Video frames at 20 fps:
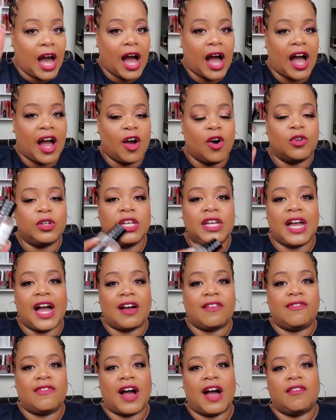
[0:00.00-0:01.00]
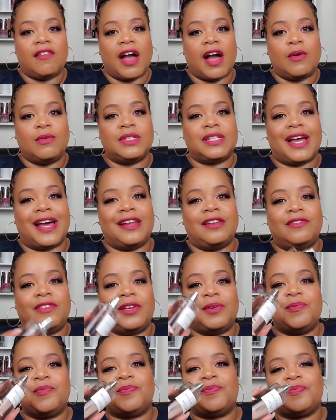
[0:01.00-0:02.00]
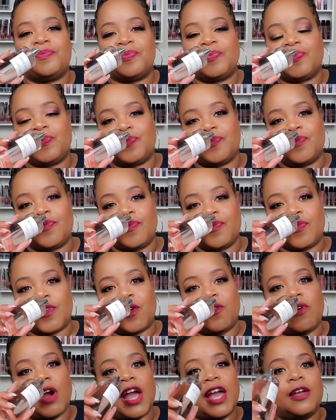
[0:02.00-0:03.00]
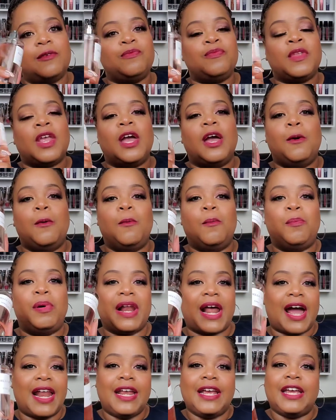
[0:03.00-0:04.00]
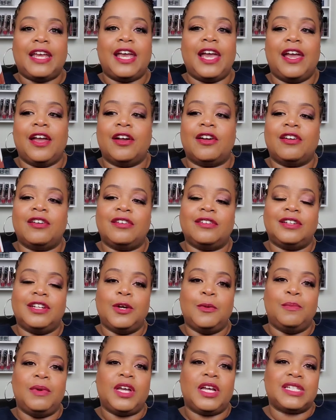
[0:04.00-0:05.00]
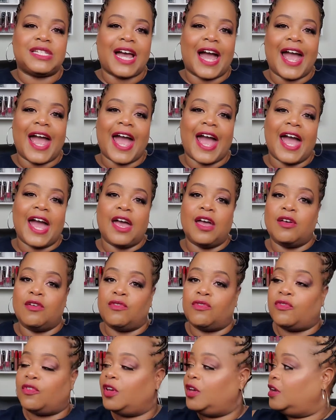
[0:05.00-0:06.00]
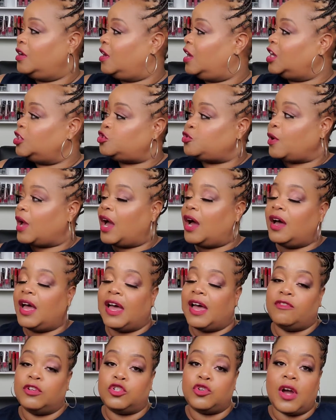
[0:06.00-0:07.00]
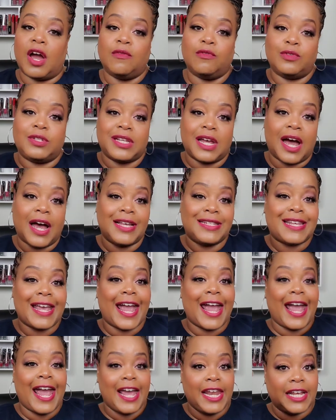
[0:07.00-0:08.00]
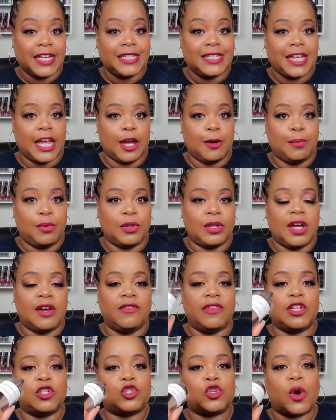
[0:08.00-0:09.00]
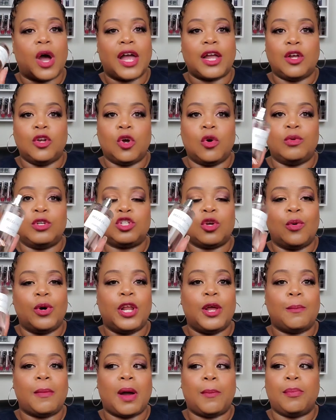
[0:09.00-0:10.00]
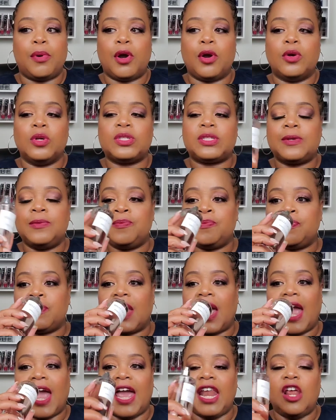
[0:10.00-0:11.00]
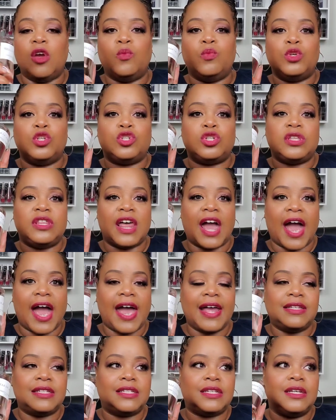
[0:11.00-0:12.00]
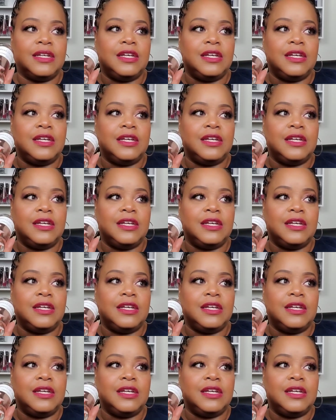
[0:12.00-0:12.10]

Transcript: I only got 5 hours out of it, right? But I didn't care, because I have a travel size and a sample of it, so I can always throw it in my purse. And it was that